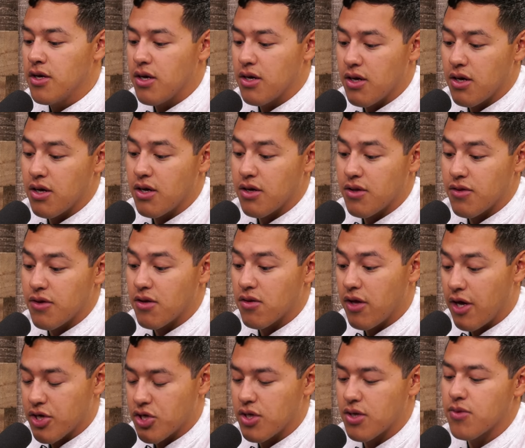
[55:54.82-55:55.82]
the
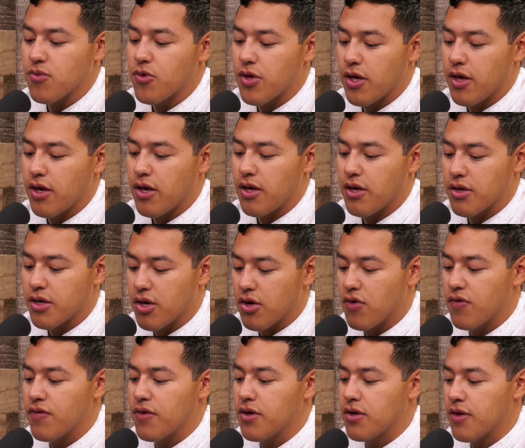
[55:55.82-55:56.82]
election, we had
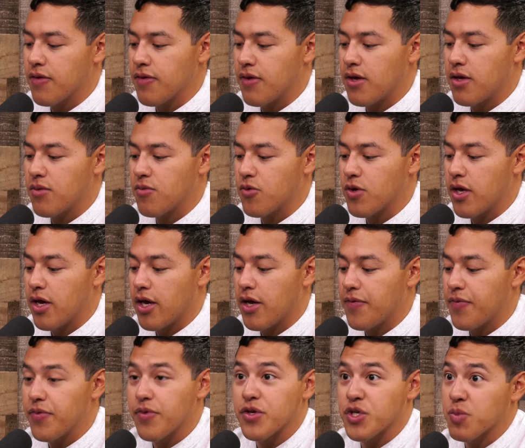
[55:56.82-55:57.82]
COVID, and then we
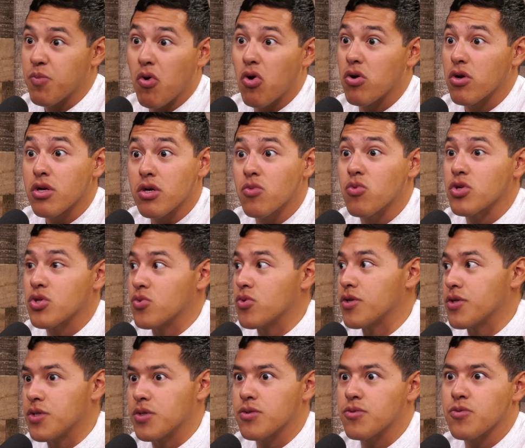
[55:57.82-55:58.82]
had the spark, which
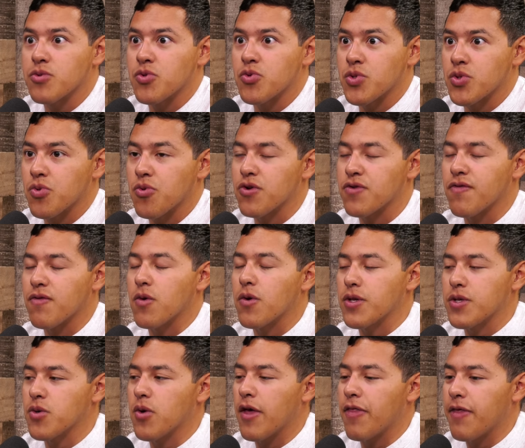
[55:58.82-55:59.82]
was George
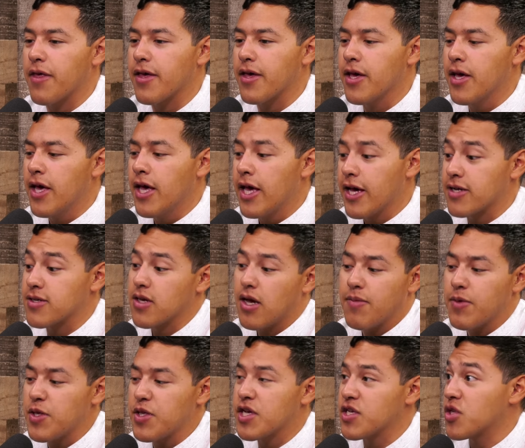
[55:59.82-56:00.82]
Floyd. So I think,
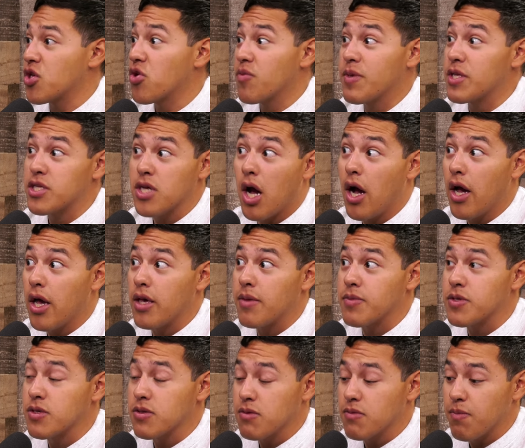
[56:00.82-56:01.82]
because there have been
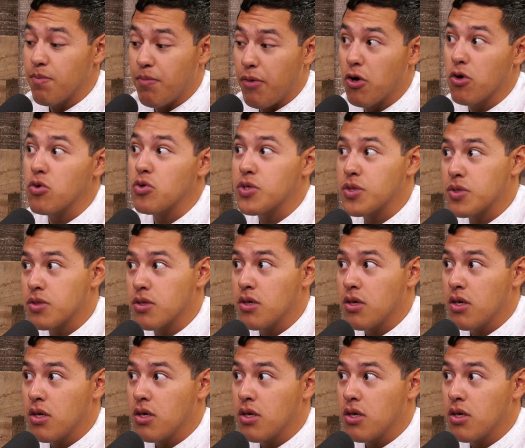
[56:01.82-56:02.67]
times post